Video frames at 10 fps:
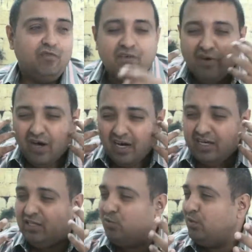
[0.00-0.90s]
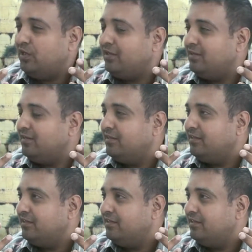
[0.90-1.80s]
We've heard the word,
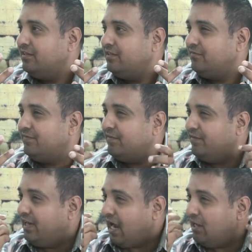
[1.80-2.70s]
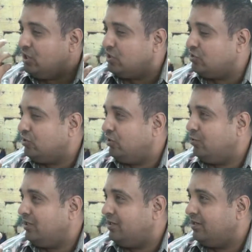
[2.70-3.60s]
we've understood the
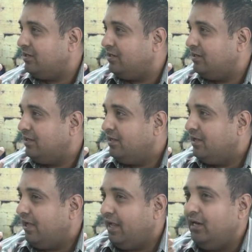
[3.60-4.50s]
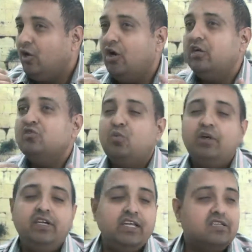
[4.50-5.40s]
word, and God is
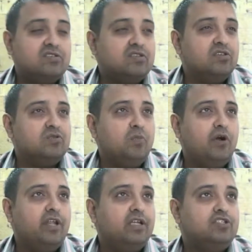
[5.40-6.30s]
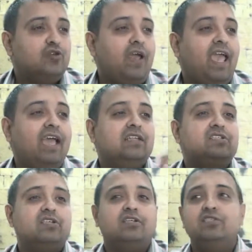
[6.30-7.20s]
wanting us this morning to
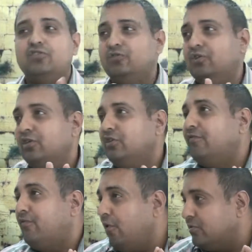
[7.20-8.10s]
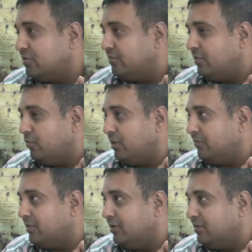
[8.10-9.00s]
enter into the fullness of the word
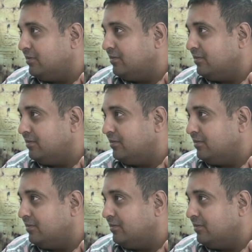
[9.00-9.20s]
of God.